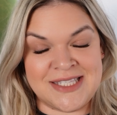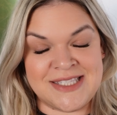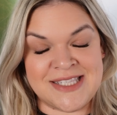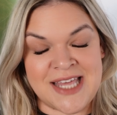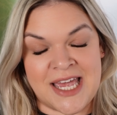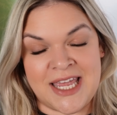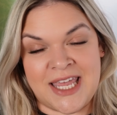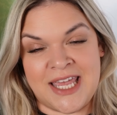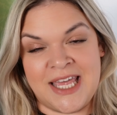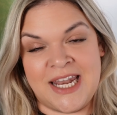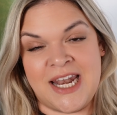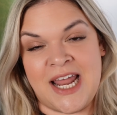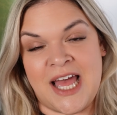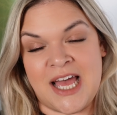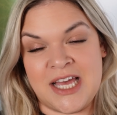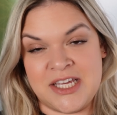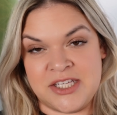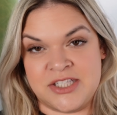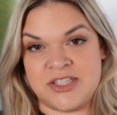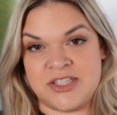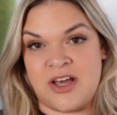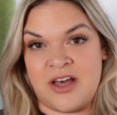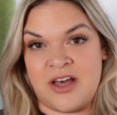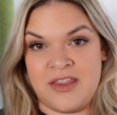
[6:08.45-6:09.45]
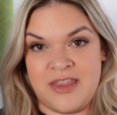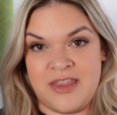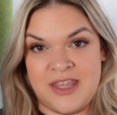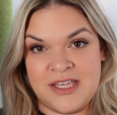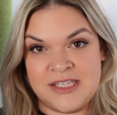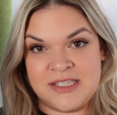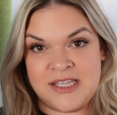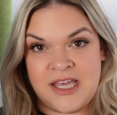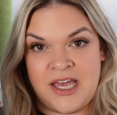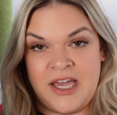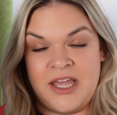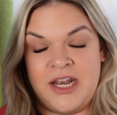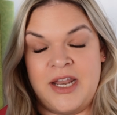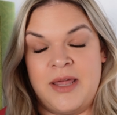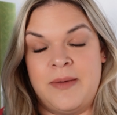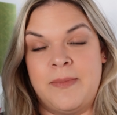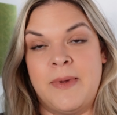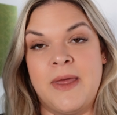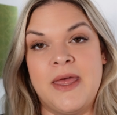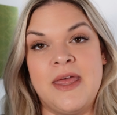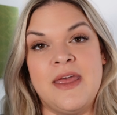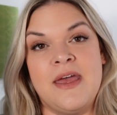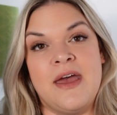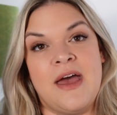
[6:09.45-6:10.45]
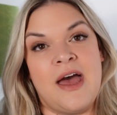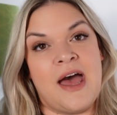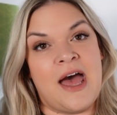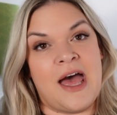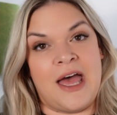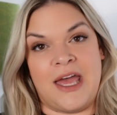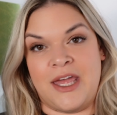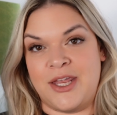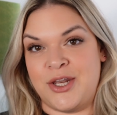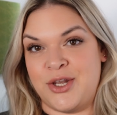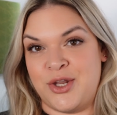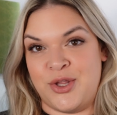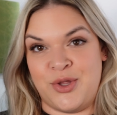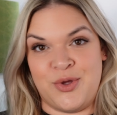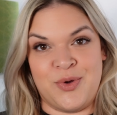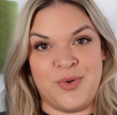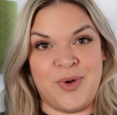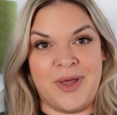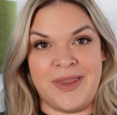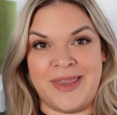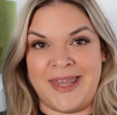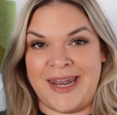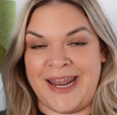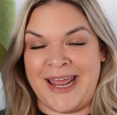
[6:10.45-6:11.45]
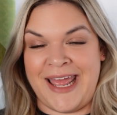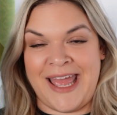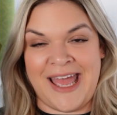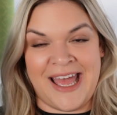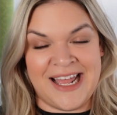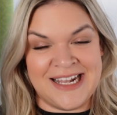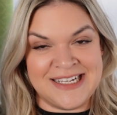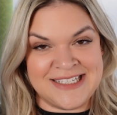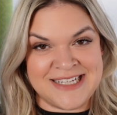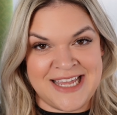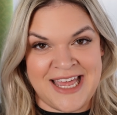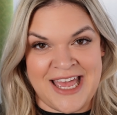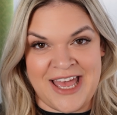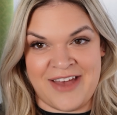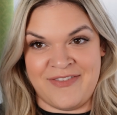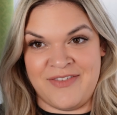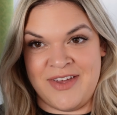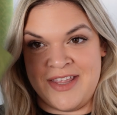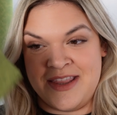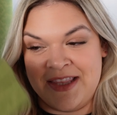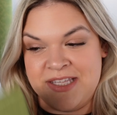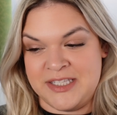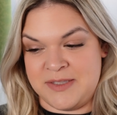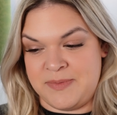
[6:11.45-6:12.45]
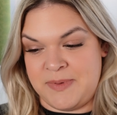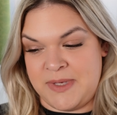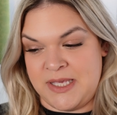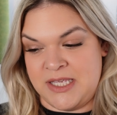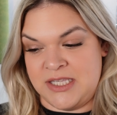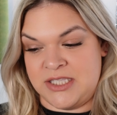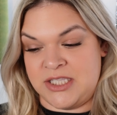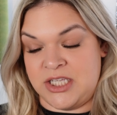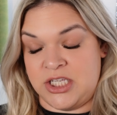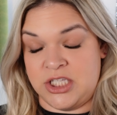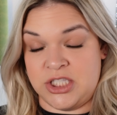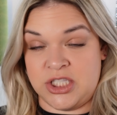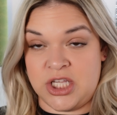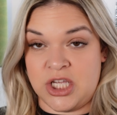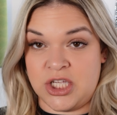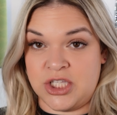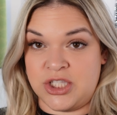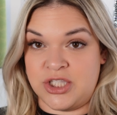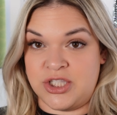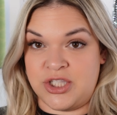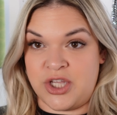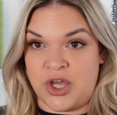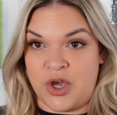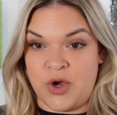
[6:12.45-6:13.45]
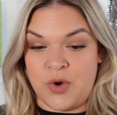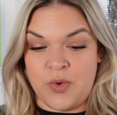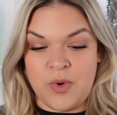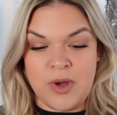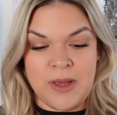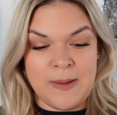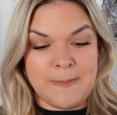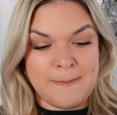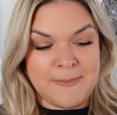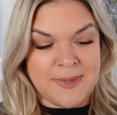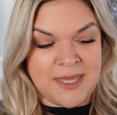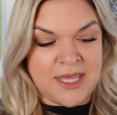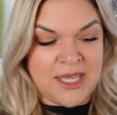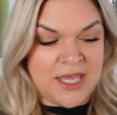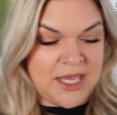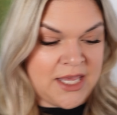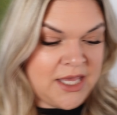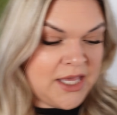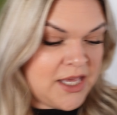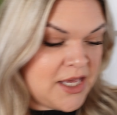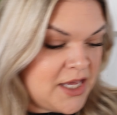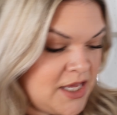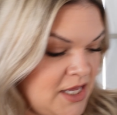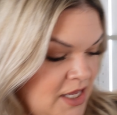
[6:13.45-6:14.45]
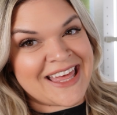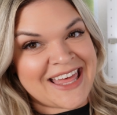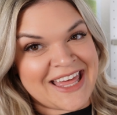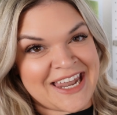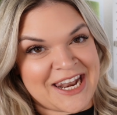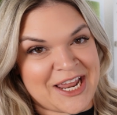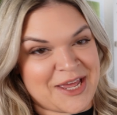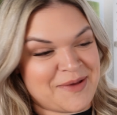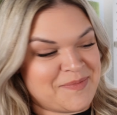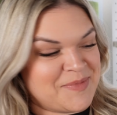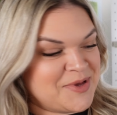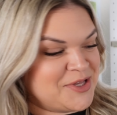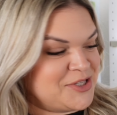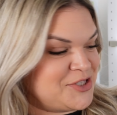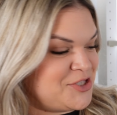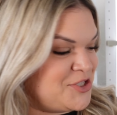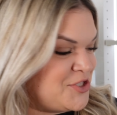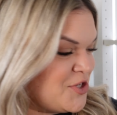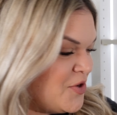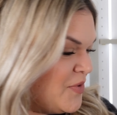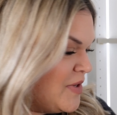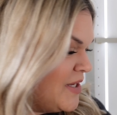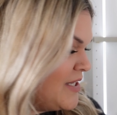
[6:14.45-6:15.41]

second I saw this item, I knew that I had to have it. This piece is so me, and I'm so